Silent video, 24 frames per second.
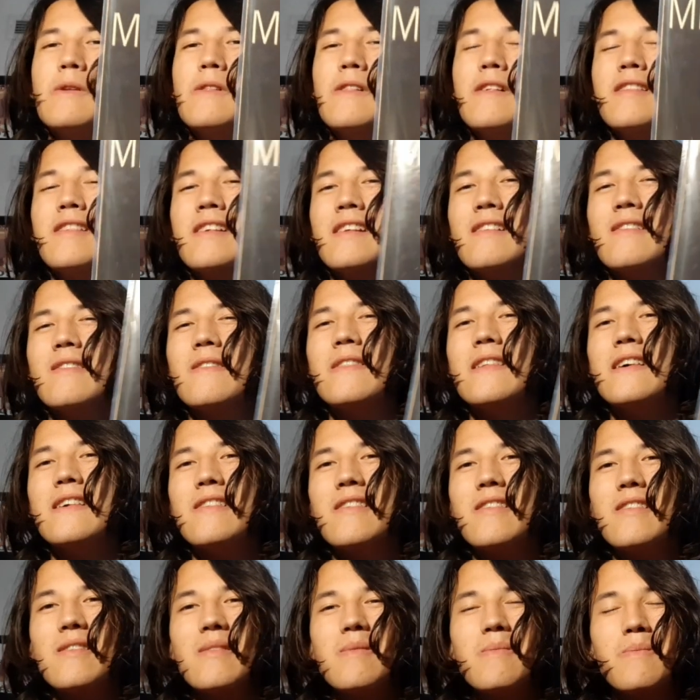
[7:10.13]
listening to
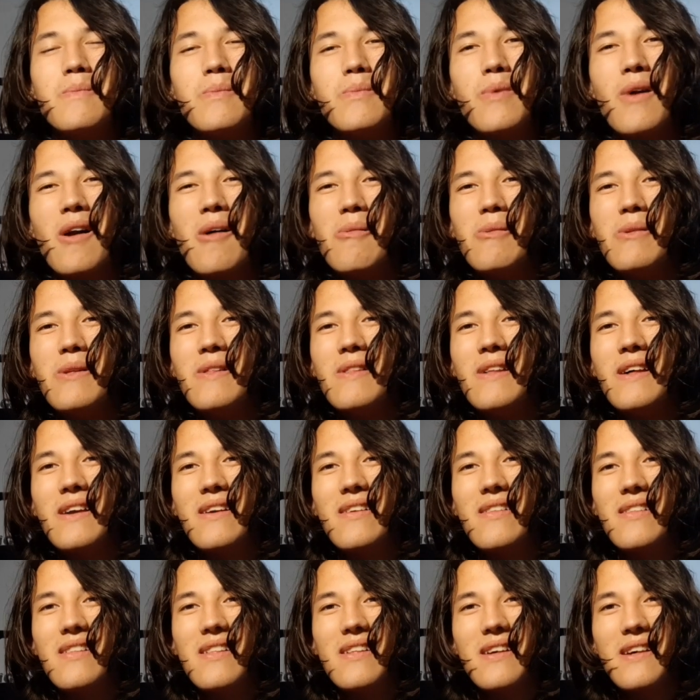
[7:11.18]
this probably like,
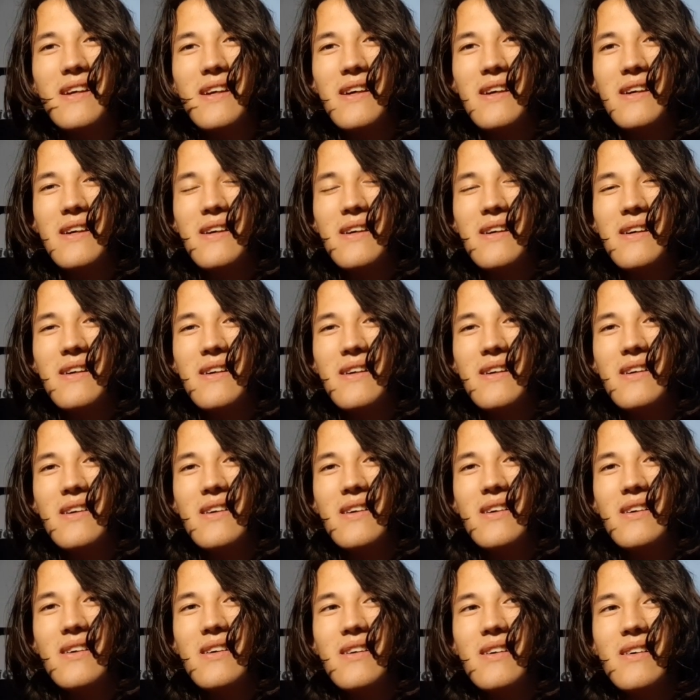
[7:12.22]

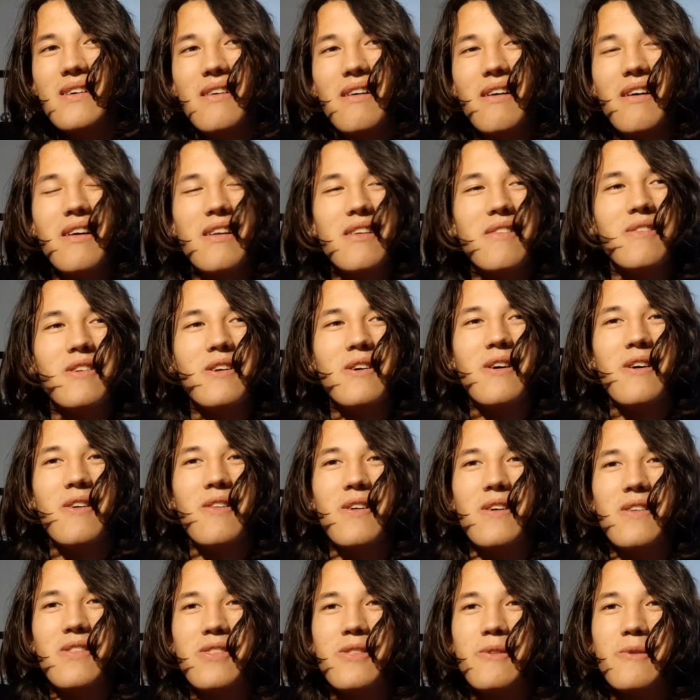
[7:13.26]
I don't even know how
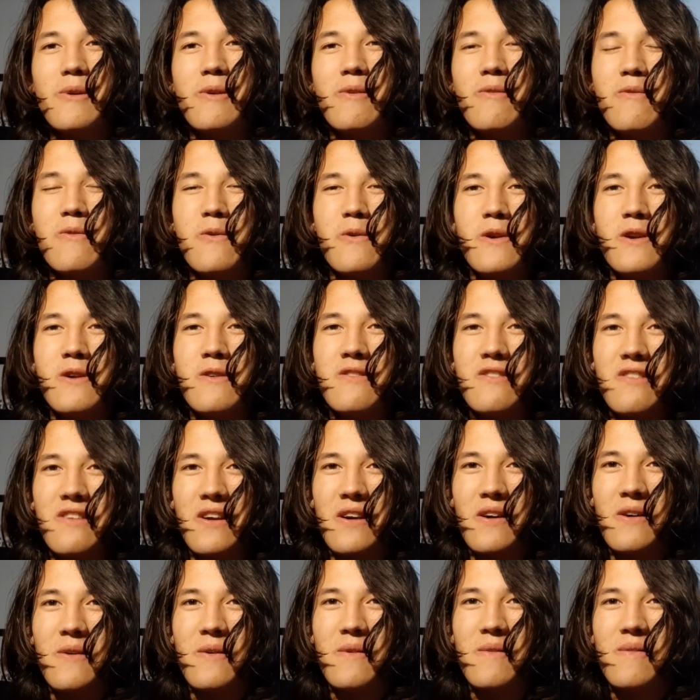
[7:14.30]
long, 3 or 4 years
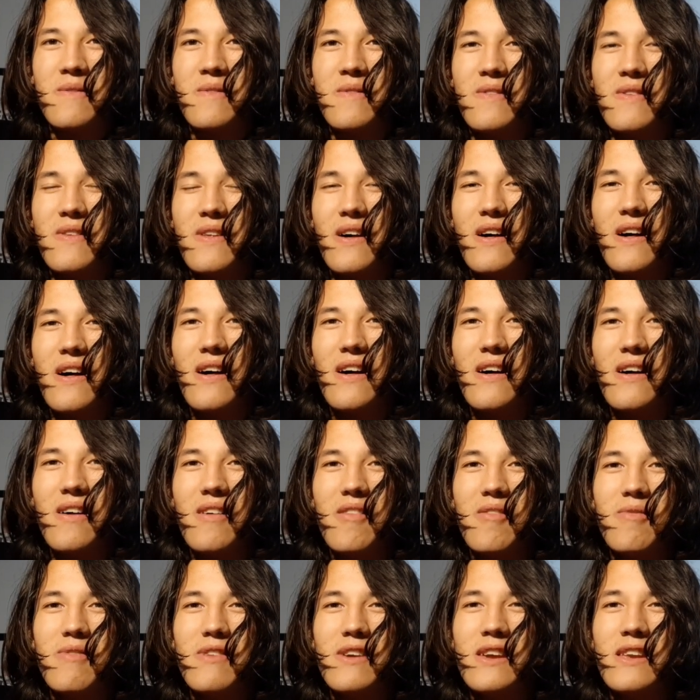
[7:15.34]
ago,
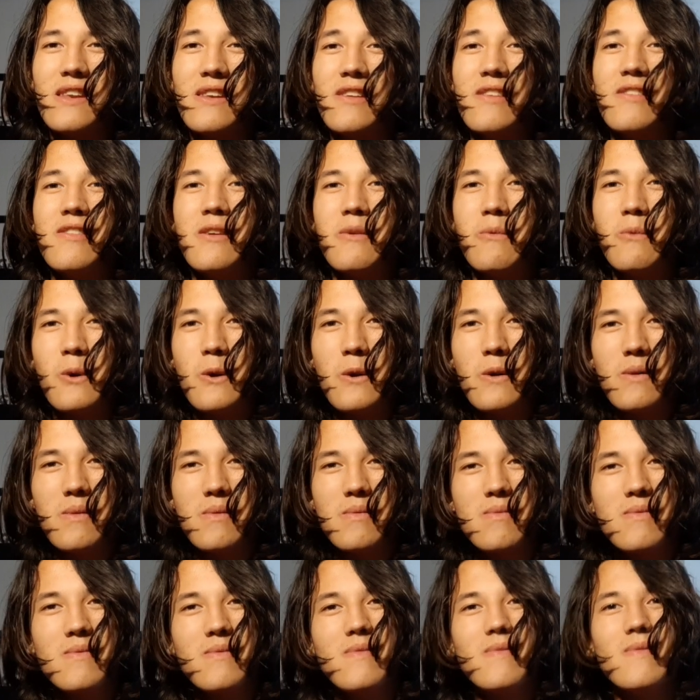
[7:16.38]
in Disney World,
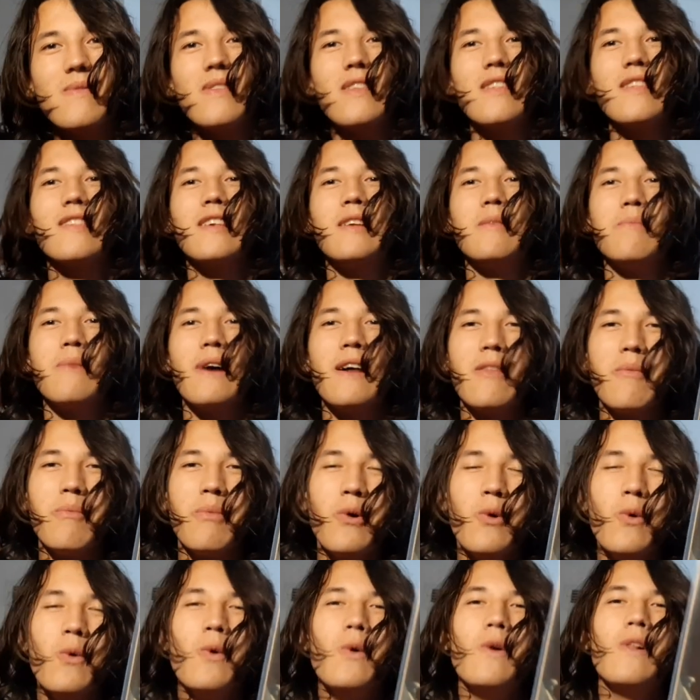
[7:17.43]
sitting by the
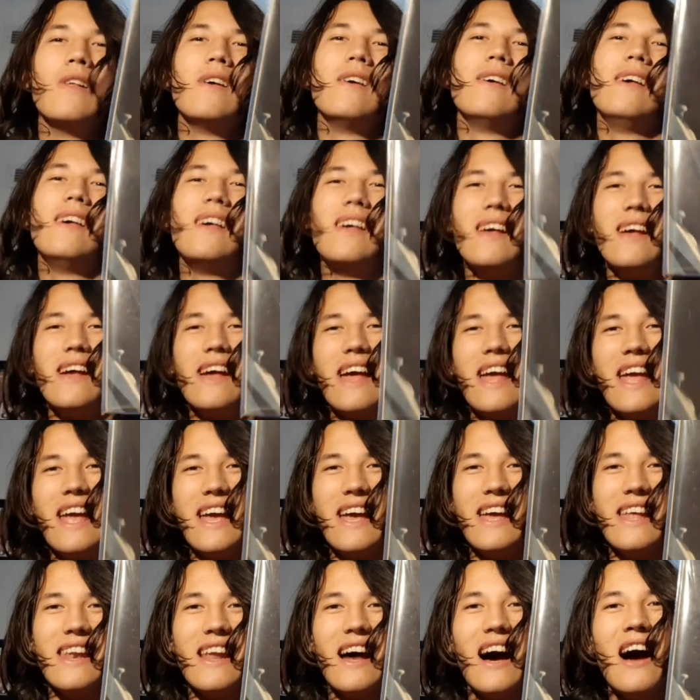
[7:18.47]
pool,
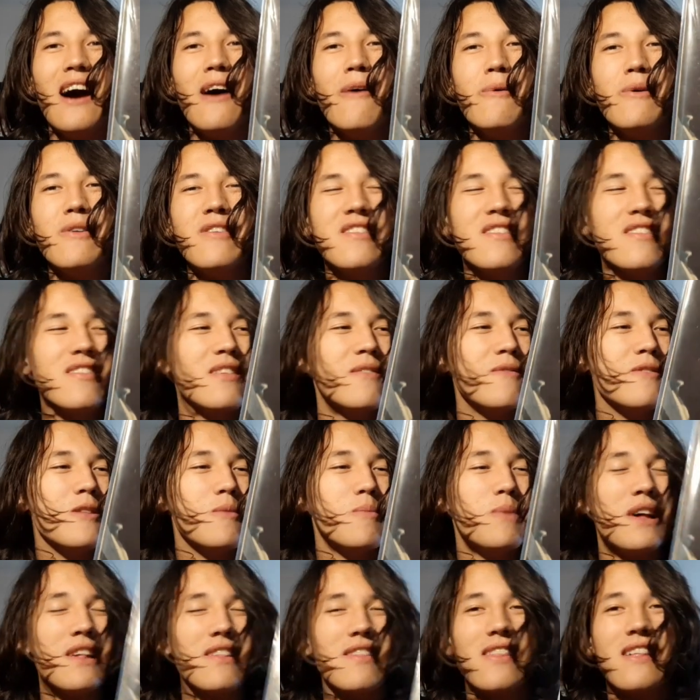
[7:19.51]
and I was just living the
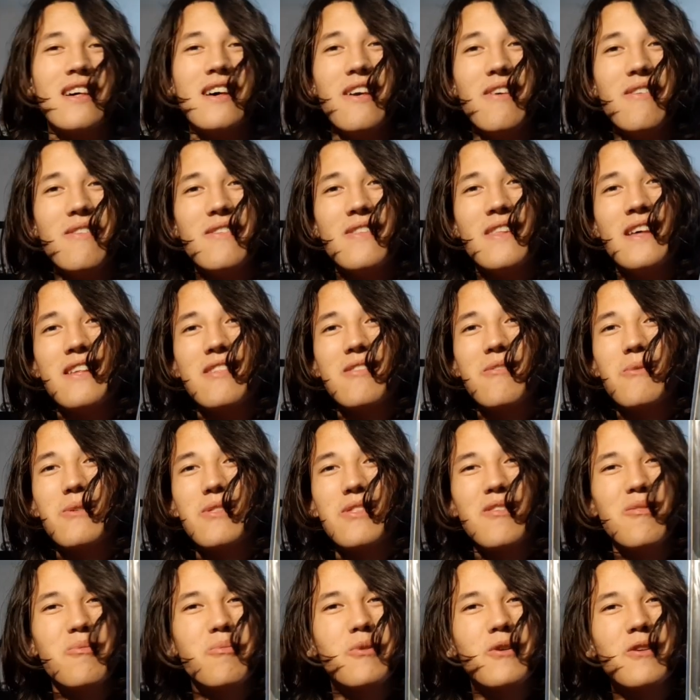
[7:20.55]
best life, and that's
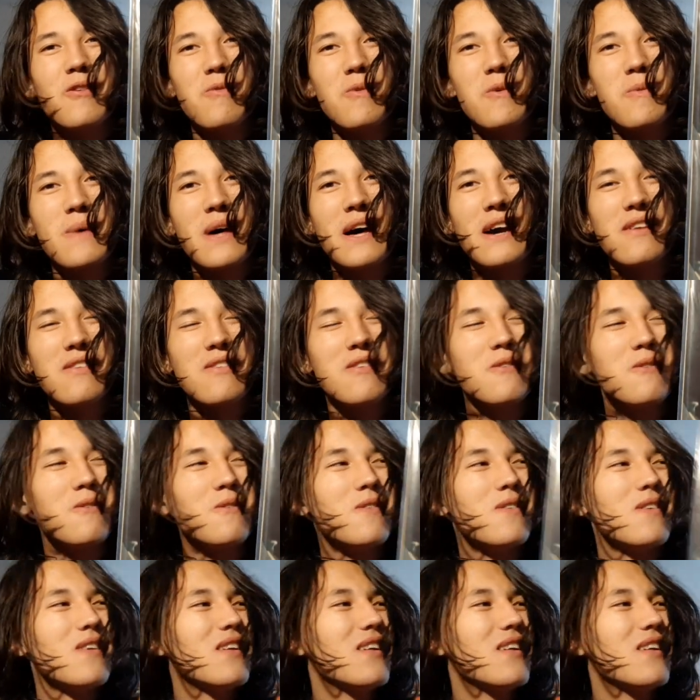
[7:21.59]
what this brings me back to.